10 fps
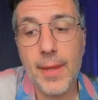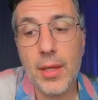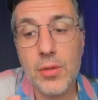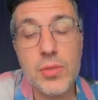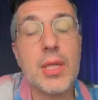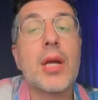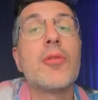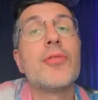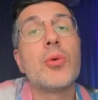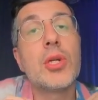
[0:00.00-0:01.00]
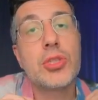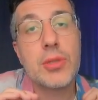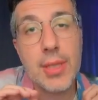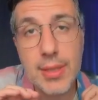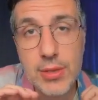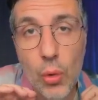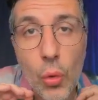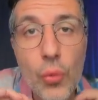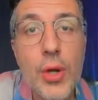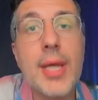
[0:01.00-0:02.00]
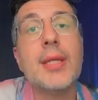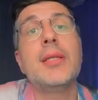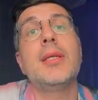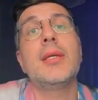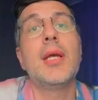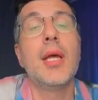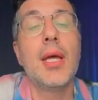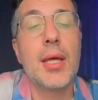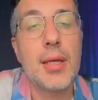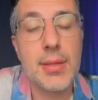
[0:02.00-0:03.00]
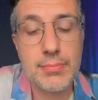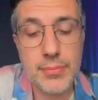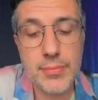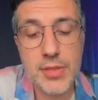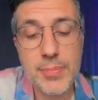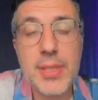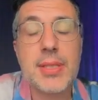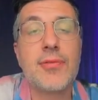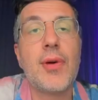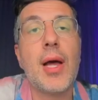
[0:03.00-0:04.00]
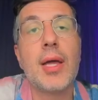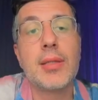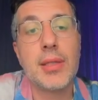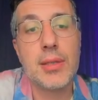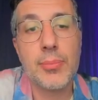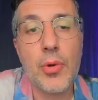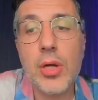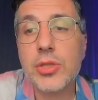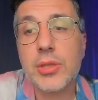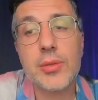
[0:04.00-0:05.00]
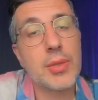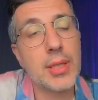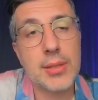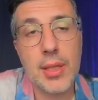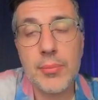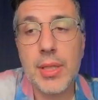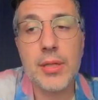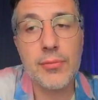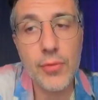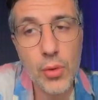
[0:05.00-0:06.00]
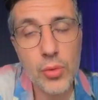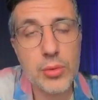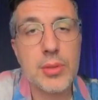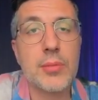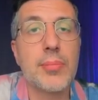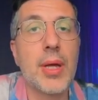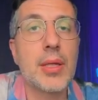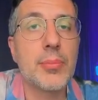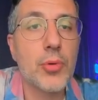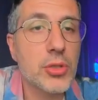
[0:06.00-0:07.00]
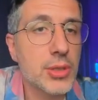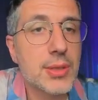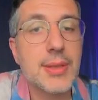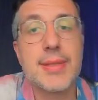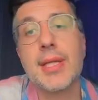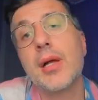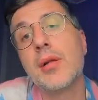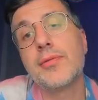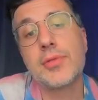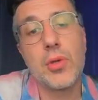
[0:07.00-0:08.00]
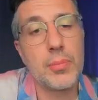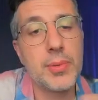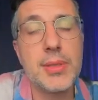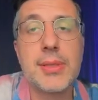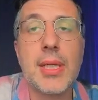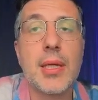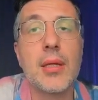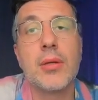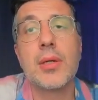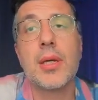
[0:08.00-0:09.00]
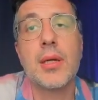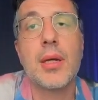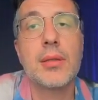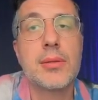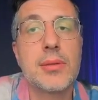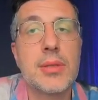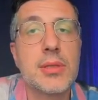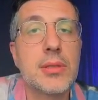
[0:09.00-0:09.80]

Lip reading: using a configuration that is already specified in the project that can be invoked by the project itself. So please take a look at these